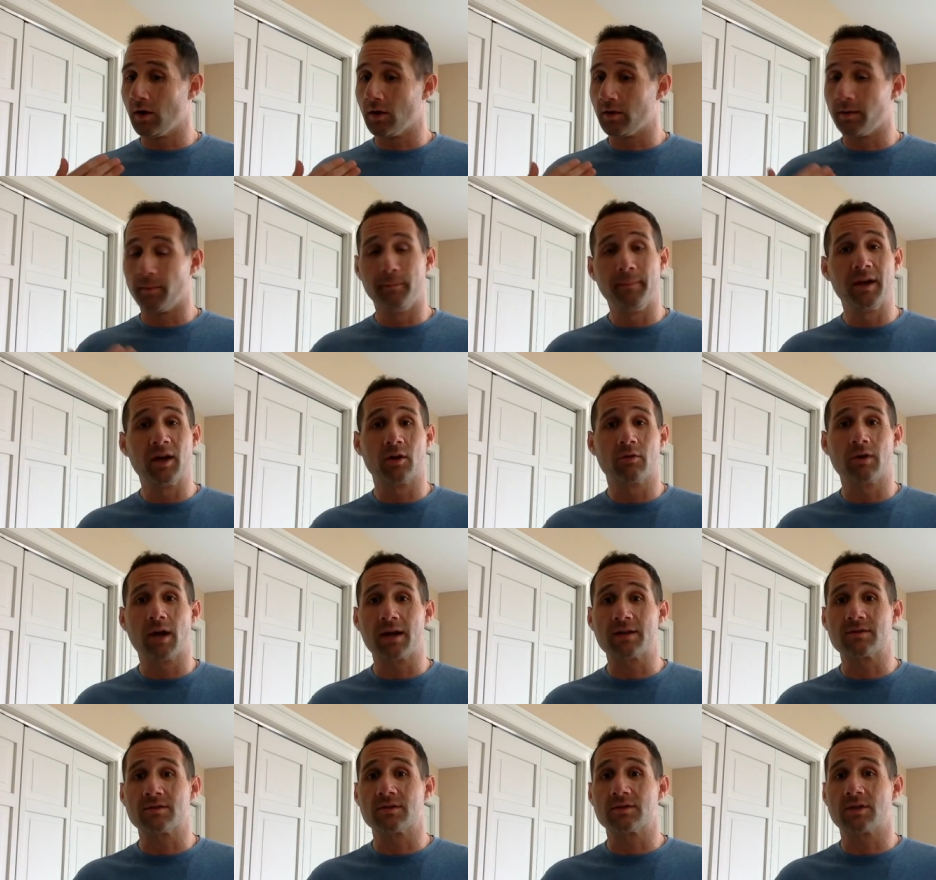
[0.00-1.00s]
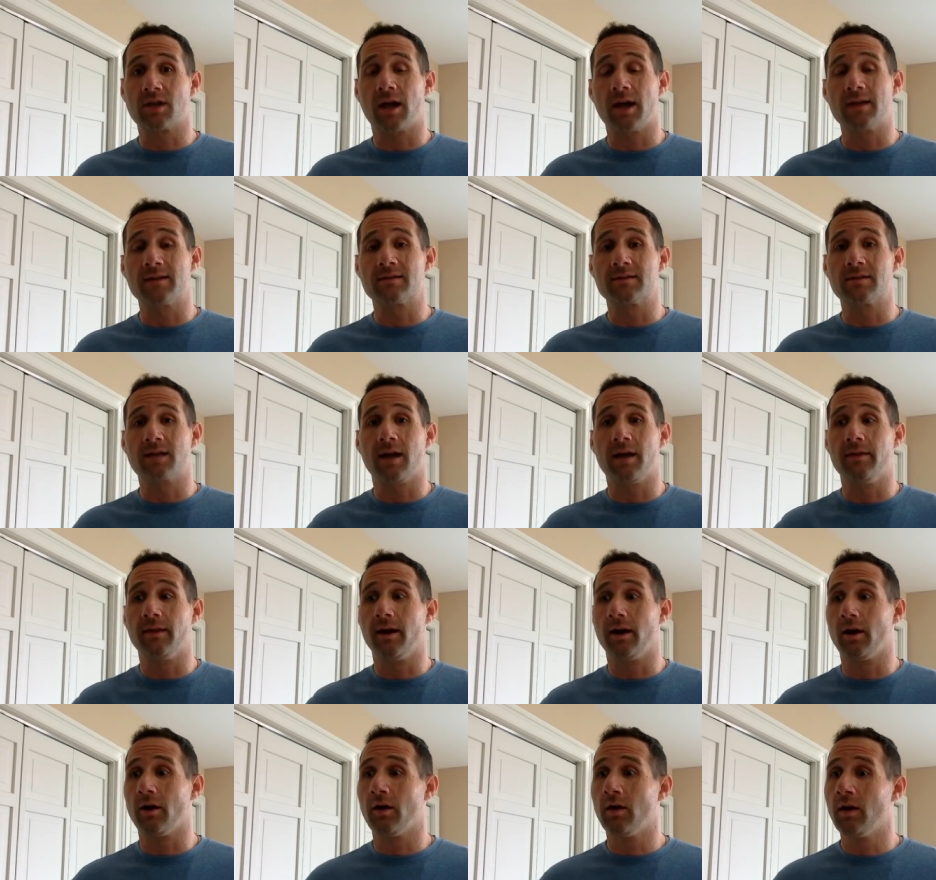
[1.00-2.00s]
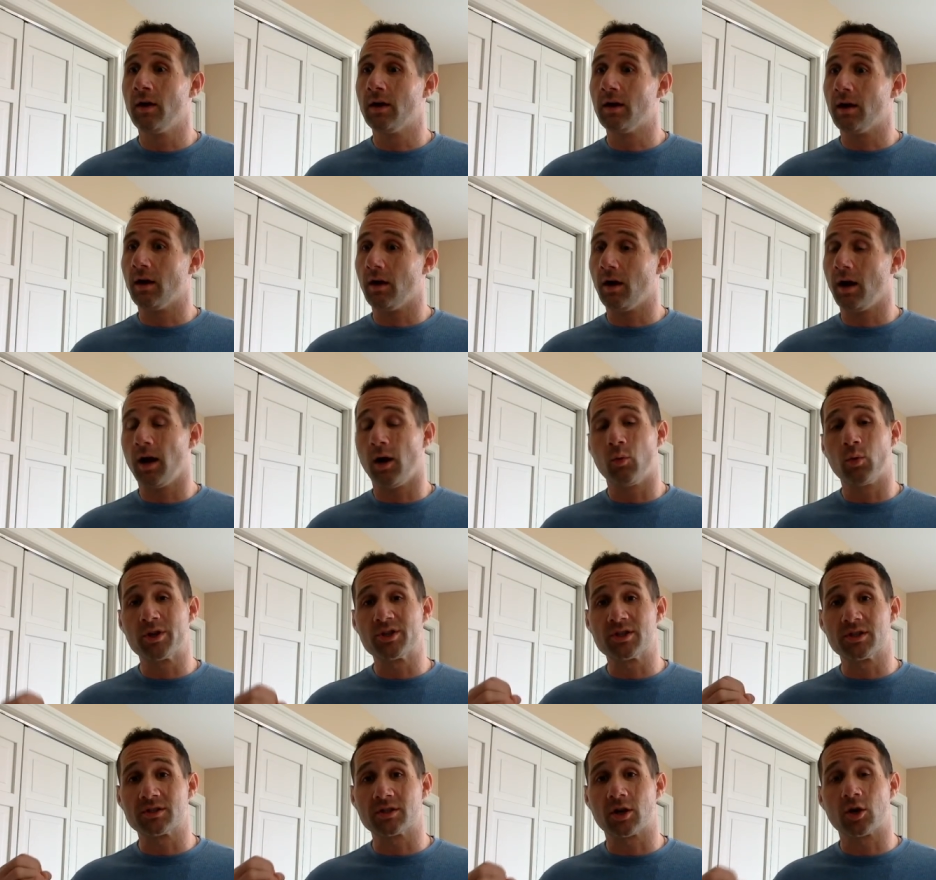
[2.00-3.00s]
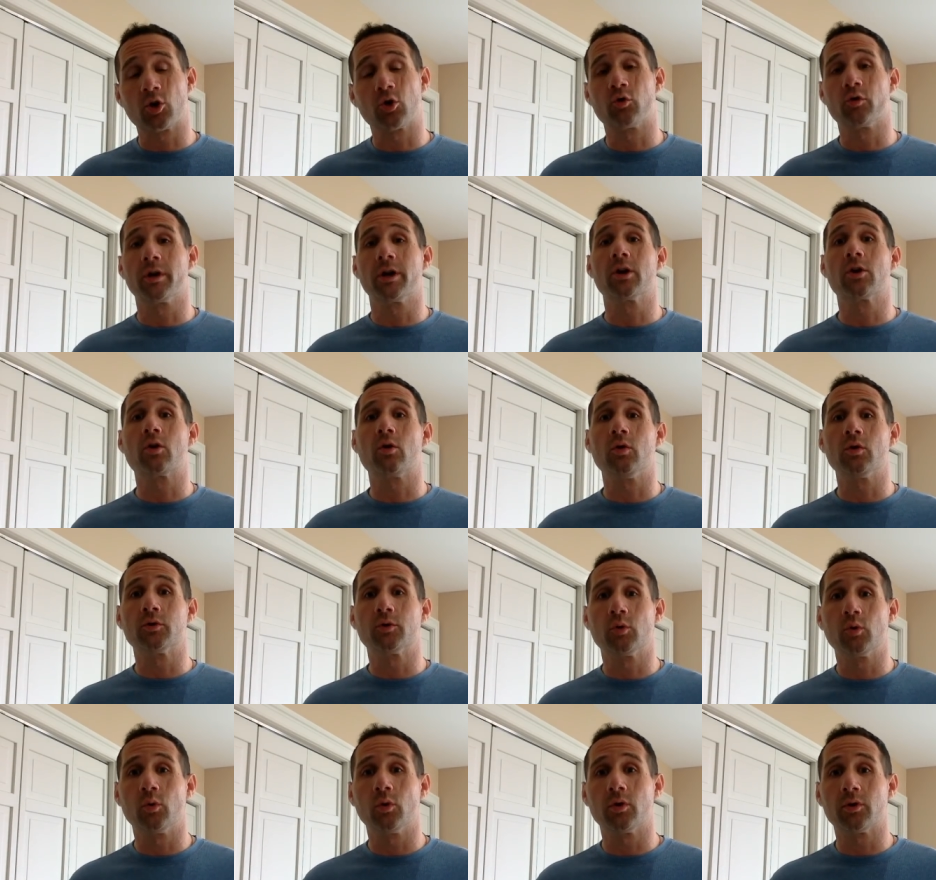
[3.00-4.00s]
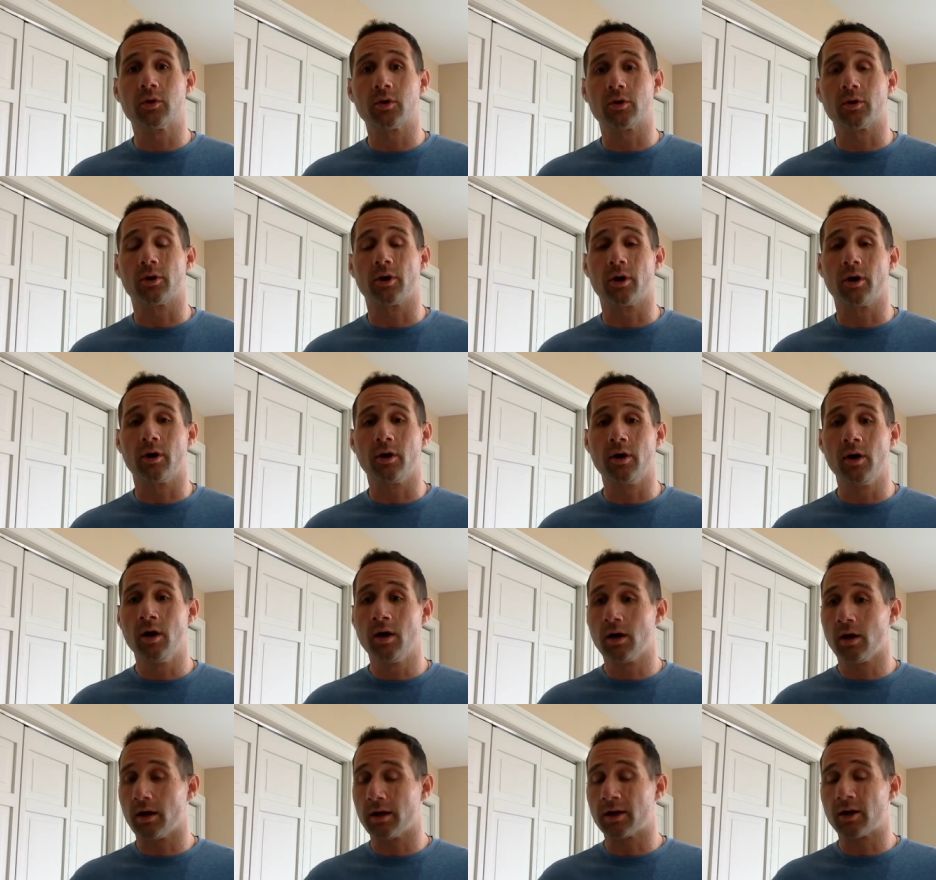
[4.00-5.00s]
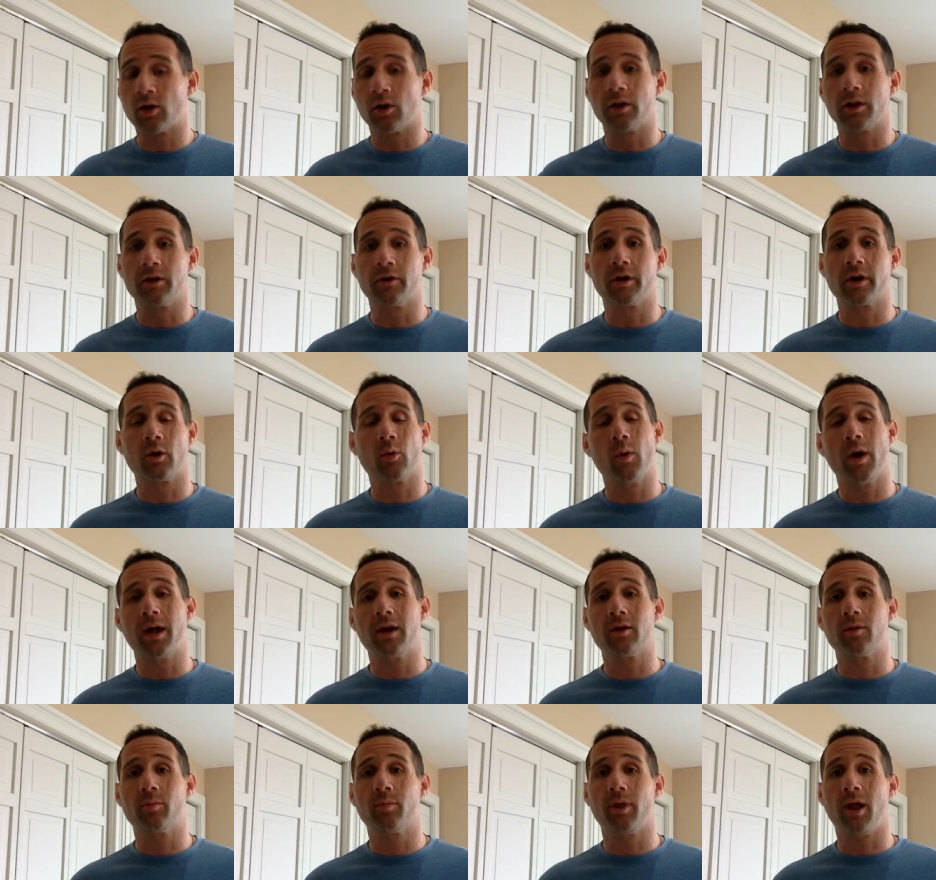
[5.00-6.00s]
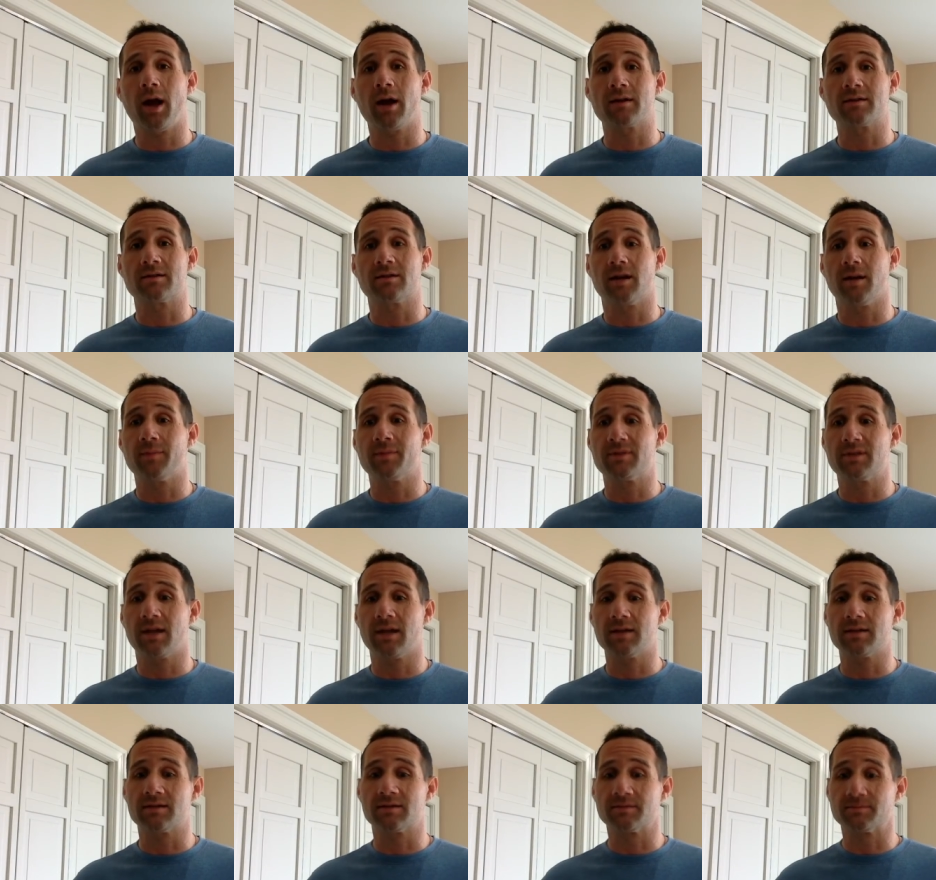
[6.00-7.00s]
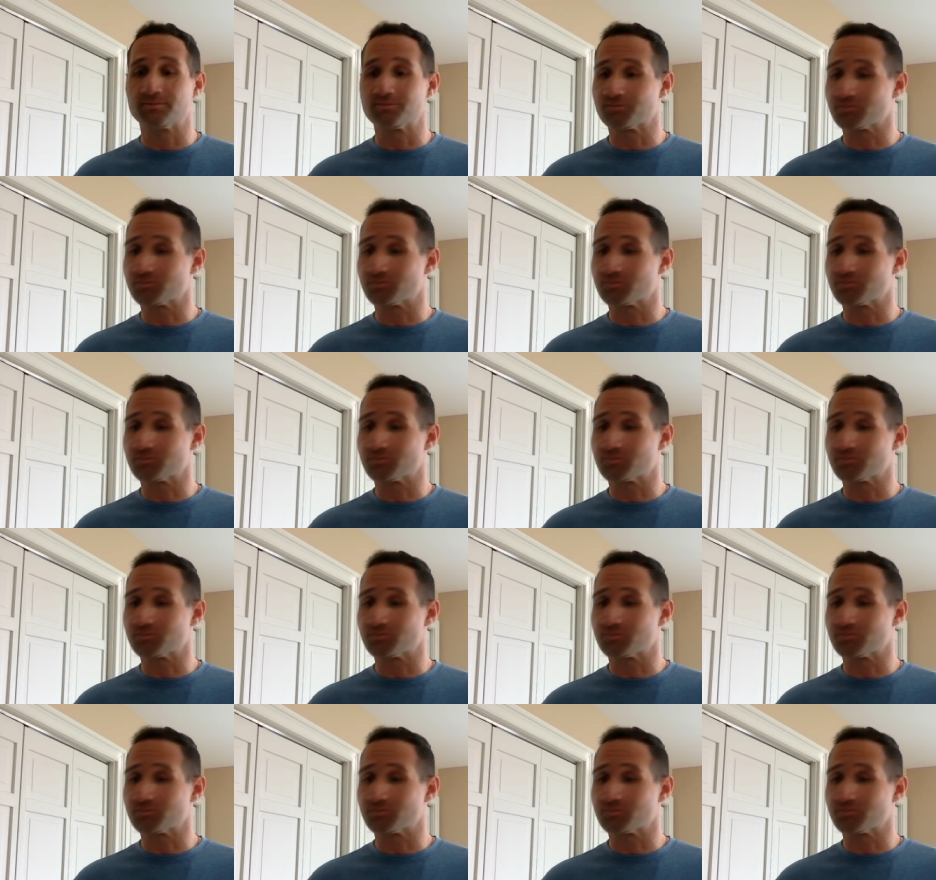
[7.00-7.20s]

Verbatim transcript: The mirror exercise is on there, uh, which is a critical tool to learn and clearing away your blocks and upsets.